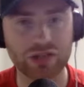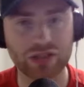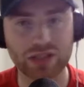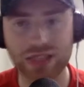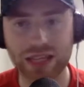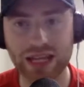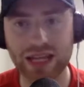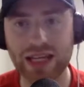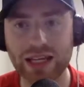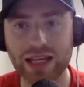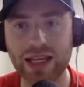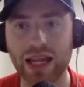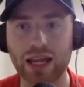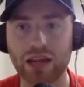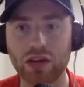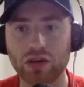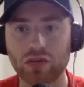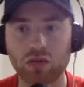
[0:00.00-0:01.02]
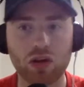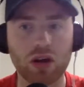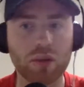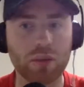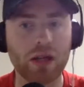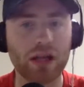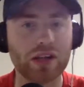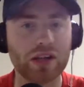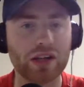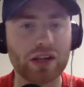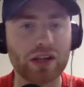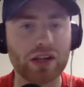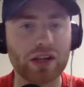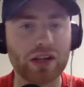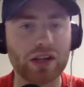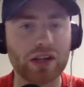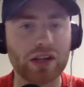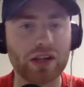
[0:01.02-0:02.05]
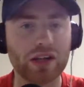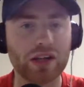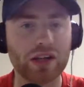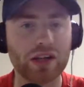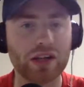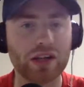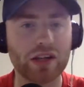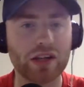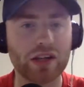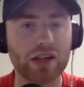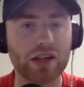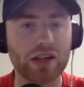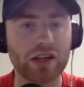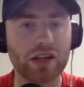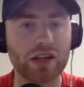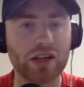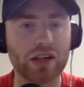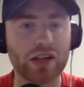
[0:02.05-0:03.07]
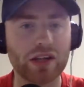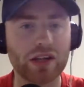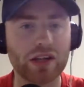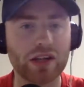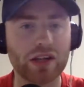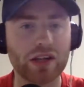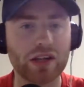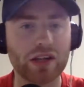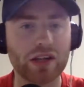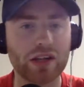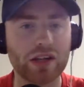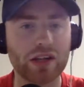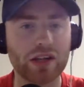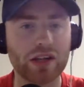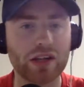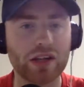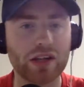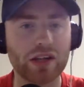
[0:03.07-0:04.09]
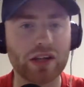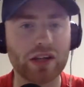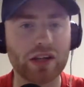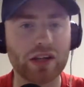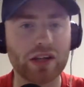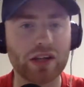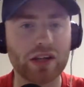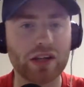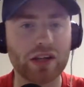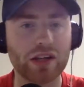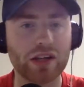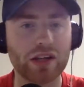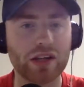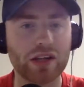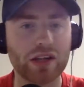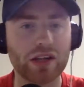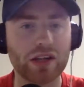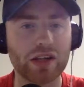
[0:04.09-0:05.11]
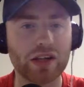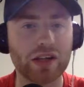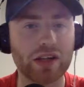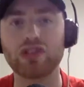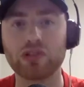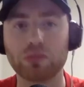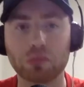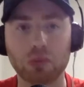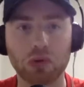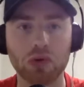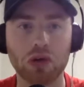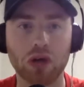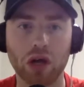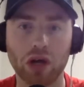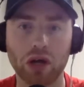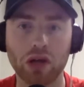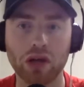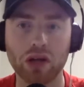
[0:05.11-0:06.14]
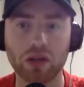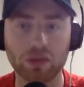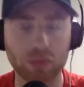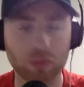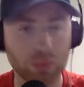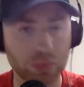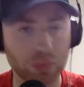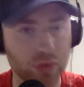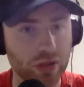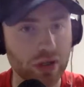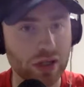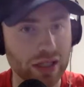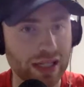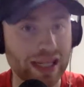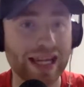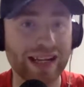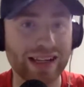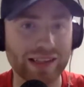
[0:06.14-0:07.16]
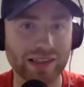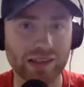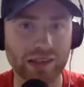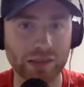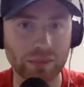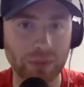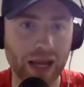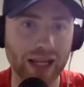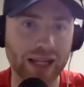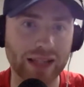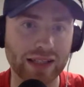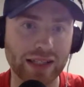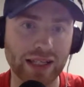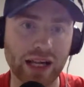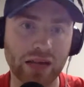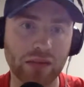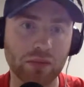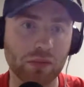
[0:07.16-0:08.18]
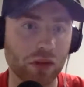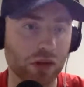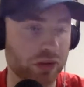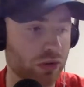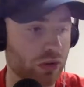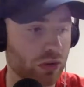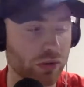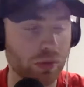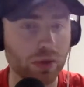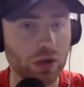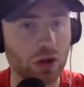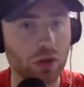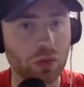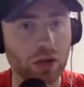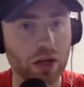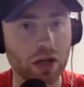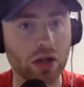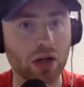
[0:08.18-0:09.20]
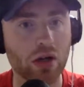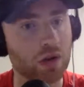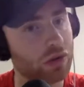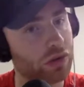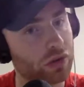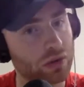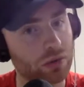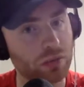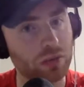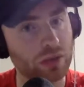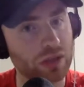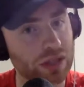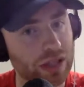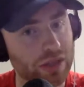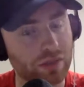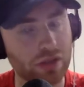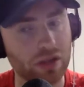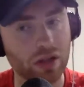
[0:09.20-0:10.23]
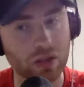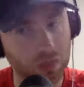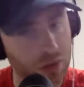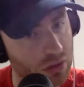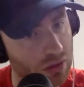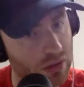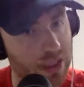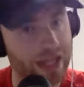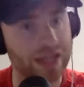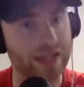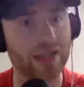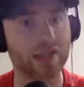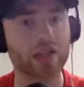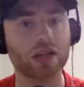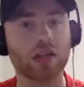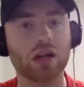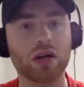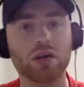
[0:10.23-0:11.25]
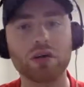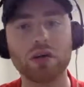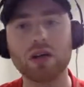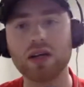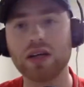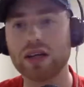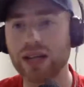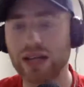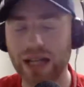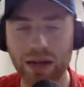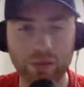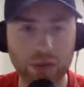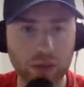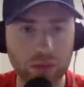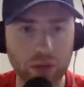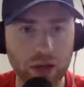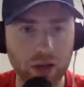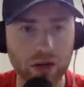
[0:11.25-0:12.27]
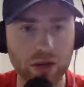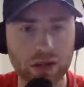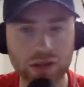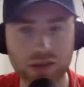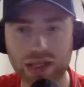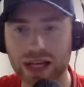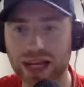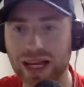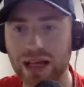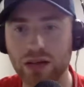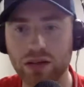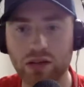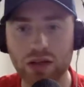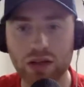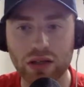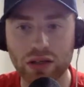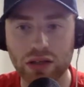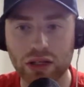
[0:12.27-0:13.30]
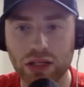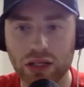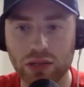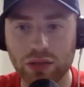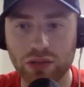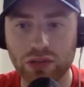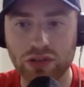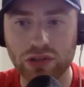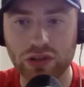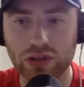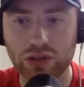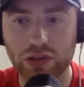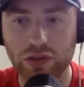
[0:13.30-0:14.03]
getting there in the right place, right time, getting the header in. And let's not forget as well, he put a wonderful cross into Bruno for Bruno to get us back in the game. I thought when we got 1 goal, I thought, well, you never know, we could get another goal, and we went on and did it. And I was